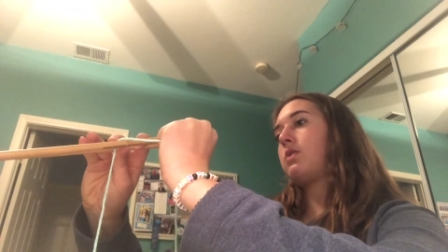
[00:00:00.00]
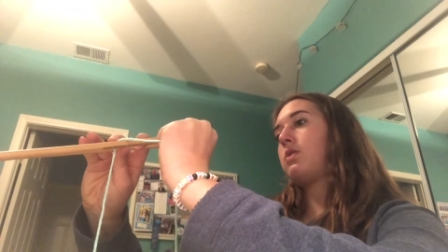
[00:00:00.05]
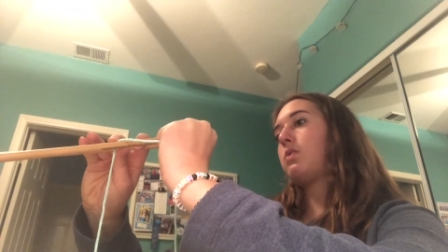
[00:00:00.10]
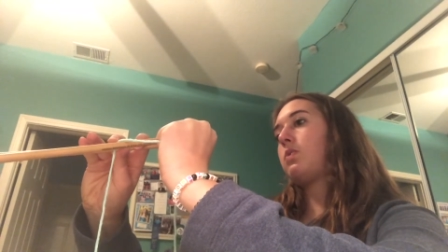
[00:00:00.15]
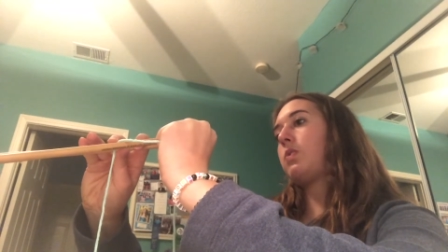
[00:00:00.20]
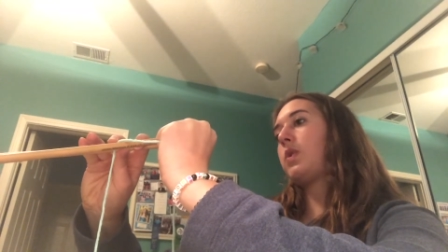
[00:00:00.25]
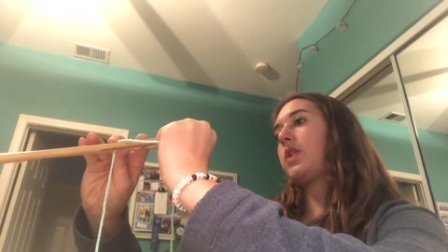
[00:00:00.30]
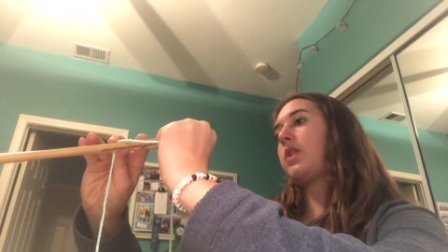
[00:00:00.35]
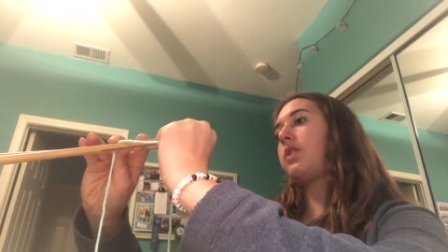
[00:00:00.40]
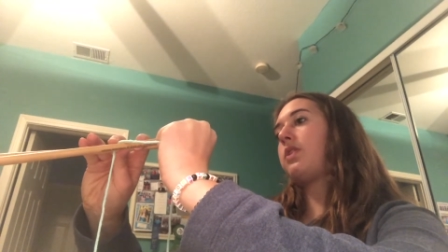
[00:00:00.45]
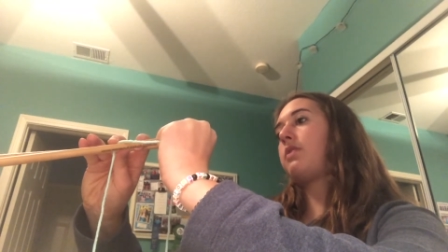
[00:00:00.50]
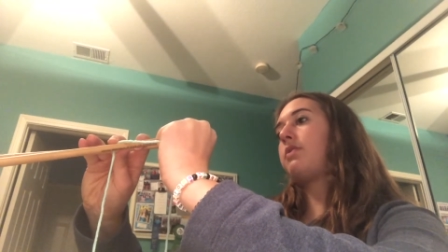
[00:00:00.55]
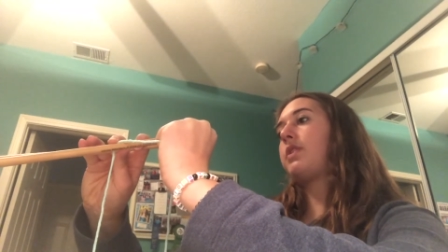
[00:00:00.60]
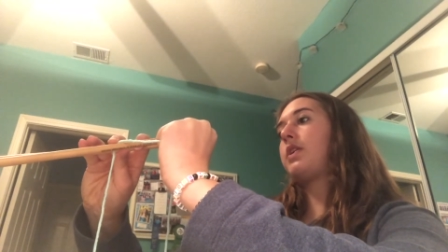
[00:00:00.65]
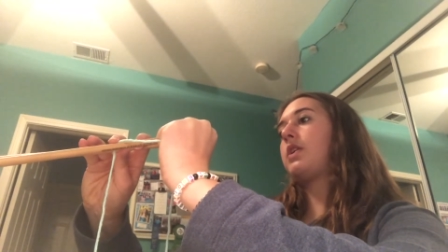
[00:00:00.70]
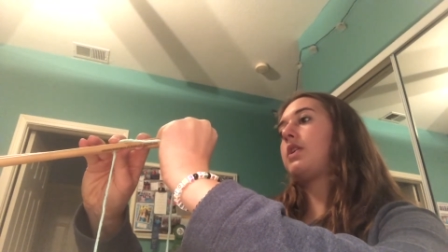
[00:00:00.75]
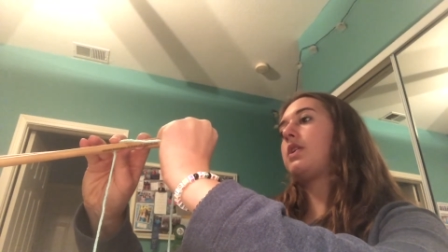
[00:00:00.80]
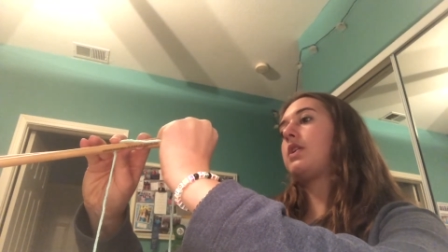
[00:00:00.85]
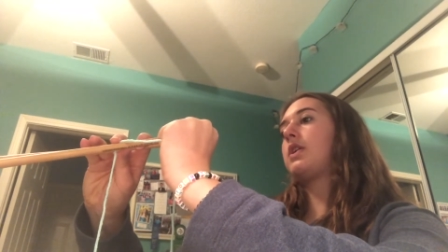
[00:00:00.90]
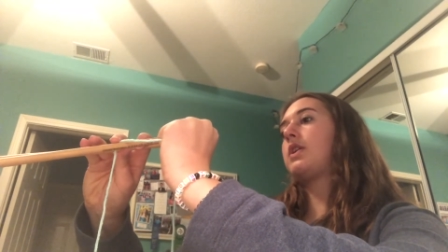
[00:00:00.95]
width of
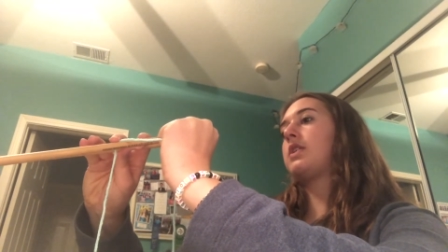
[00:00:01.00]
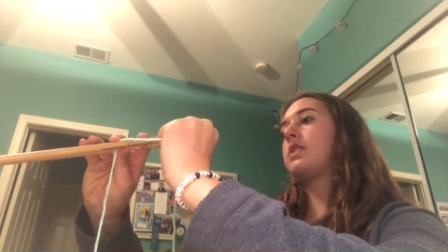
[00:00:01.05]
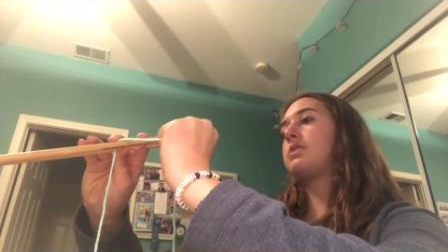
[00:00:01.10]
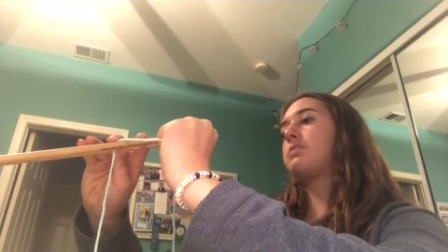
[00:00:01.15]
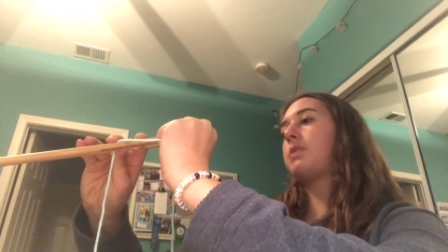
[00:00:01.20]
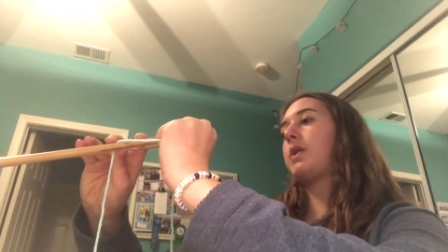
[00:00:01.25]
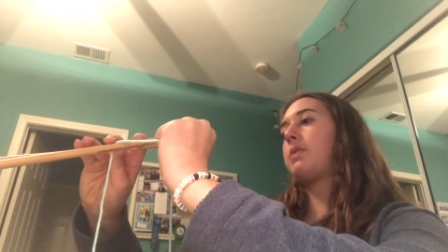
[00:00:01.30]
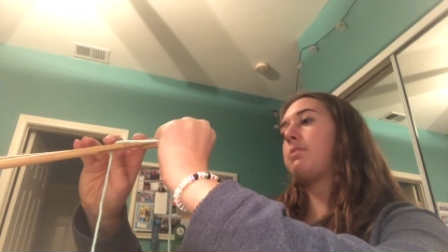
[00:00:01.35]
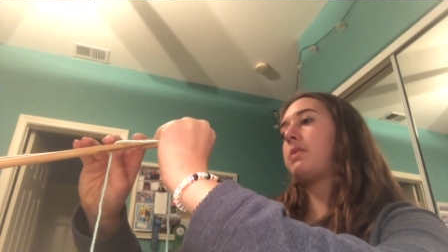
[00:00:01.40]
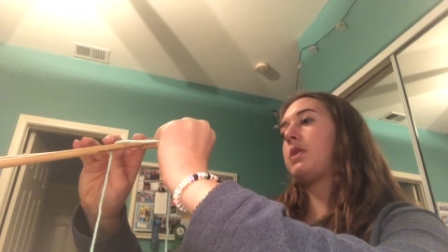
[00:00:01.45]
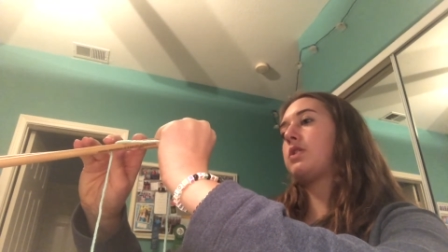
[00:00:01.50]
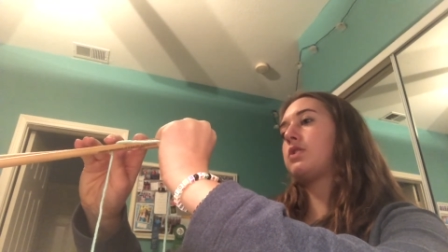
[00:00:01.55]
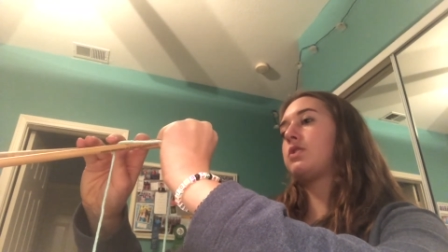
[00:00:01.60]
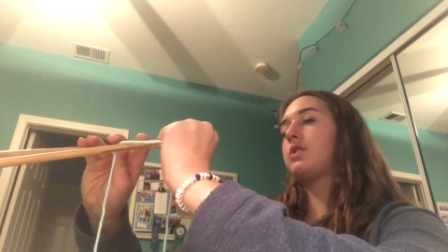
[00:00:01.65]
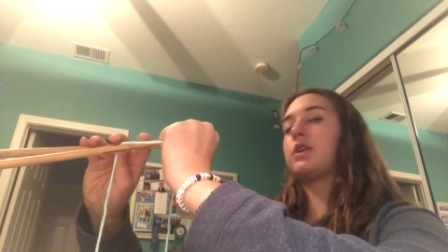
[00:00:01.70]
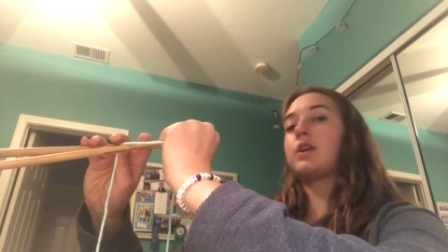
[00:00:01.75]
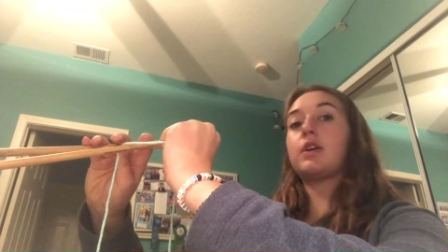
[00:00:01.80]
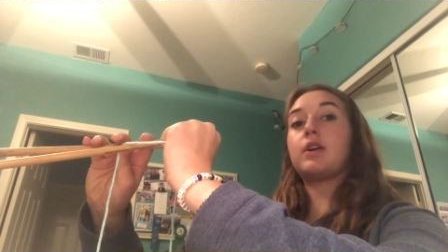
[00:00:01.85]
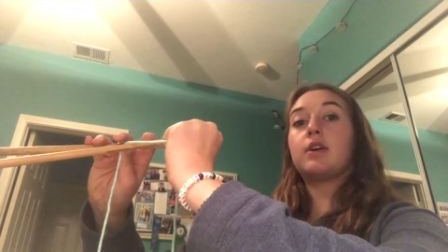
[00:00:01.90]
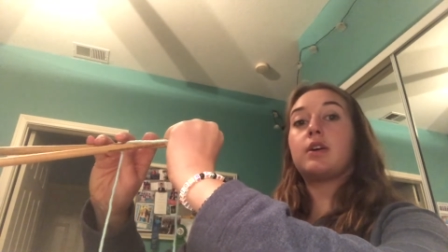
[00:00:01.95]
it is by
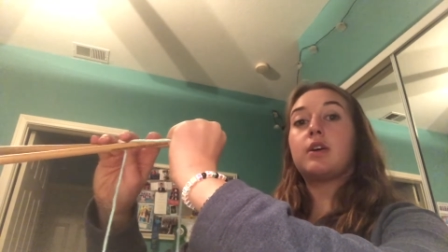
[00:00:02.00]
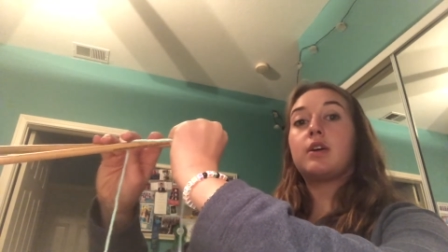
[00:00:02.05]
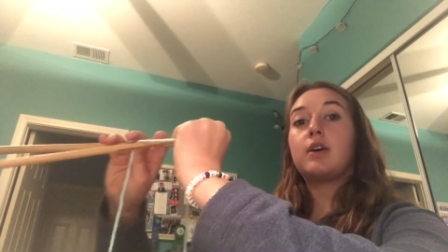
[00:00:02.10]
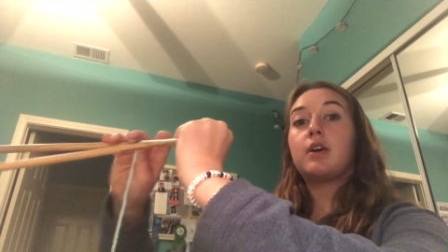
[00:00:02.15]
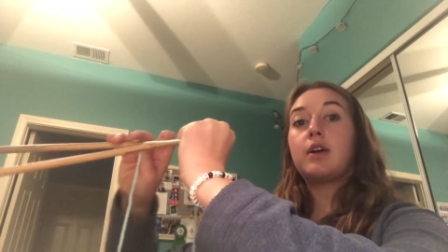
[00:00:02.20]
measuring it